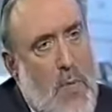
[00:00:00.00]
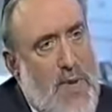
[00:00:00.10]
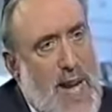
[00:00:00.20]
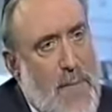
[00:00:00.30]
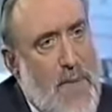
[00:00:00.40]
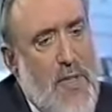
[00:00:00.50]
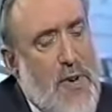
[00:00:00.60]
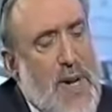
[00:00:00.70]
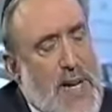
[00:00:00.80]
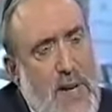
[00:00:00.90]
What would have happened
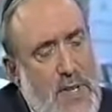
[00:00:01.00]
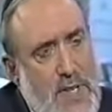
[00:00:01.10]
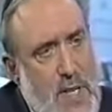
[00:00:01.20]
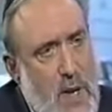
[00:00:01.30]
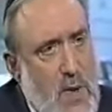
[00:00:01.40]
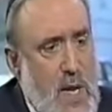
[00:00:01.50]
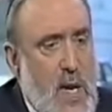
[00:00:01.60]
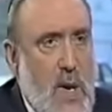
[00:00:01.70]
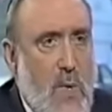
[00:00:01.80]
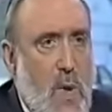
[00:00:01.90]
30 years ago?
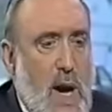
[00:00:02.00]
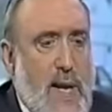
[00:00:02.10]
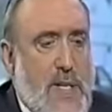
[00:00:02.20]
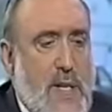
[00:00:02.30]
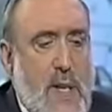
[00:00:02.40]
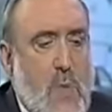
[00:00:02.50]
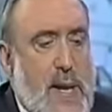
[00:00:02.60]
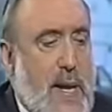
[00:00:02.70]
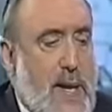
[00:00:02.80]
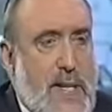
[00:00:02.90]
Why is it that
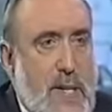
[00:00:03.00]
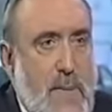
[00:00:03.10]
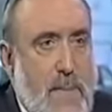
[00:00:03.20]
we can... But don't you think